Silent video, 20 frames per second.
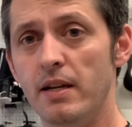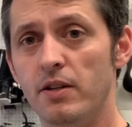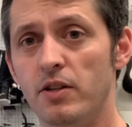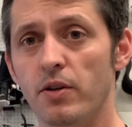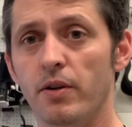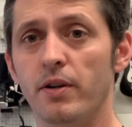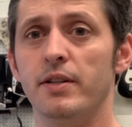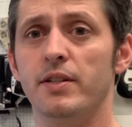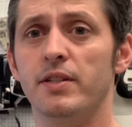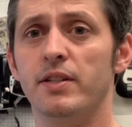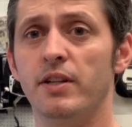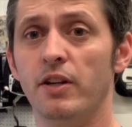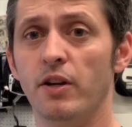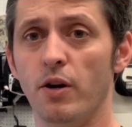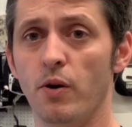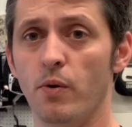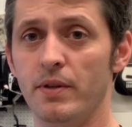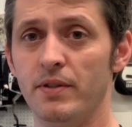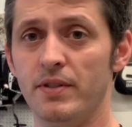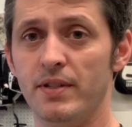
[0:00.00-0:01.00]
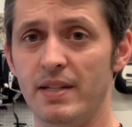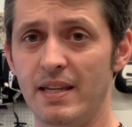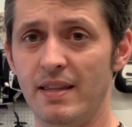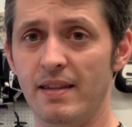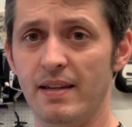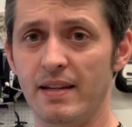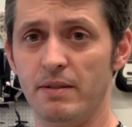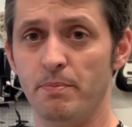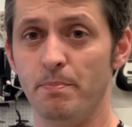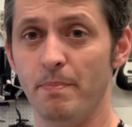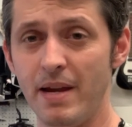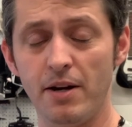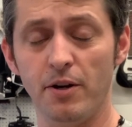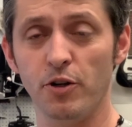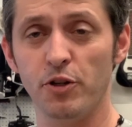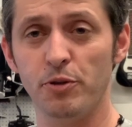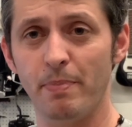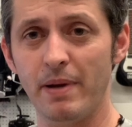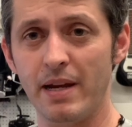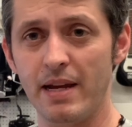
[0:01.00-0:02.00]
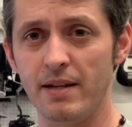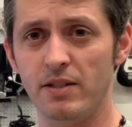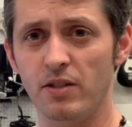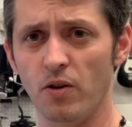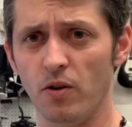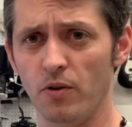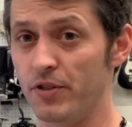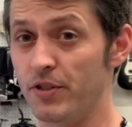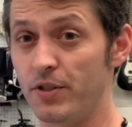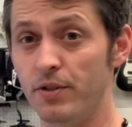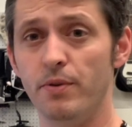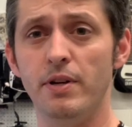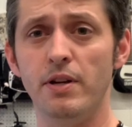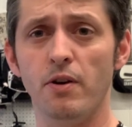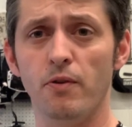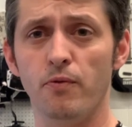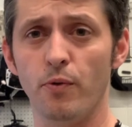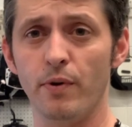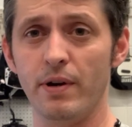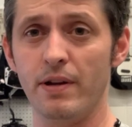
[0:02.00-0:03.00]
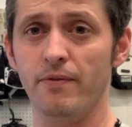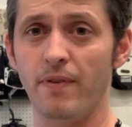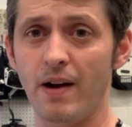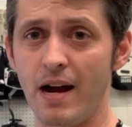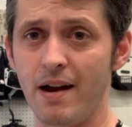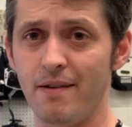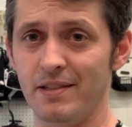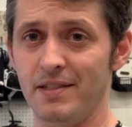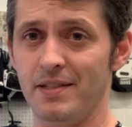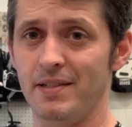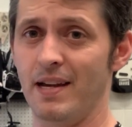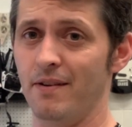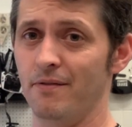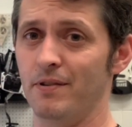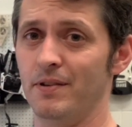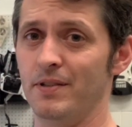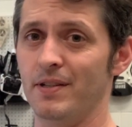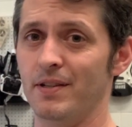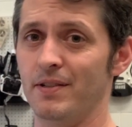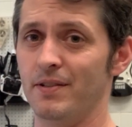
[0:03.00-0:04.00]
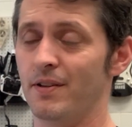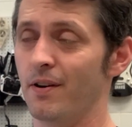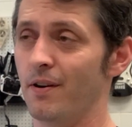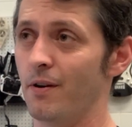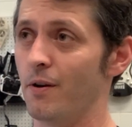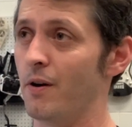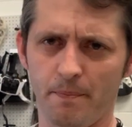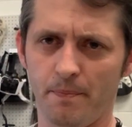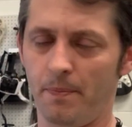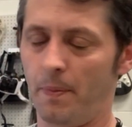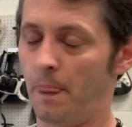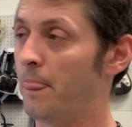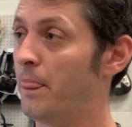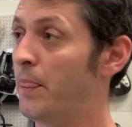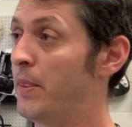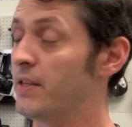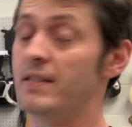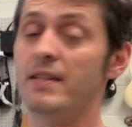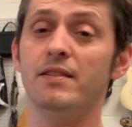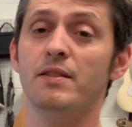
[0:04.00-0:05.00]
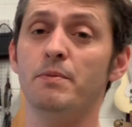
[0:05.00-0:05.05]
took us to go and see this makerspace called Studio 45 in San Francisco. This is the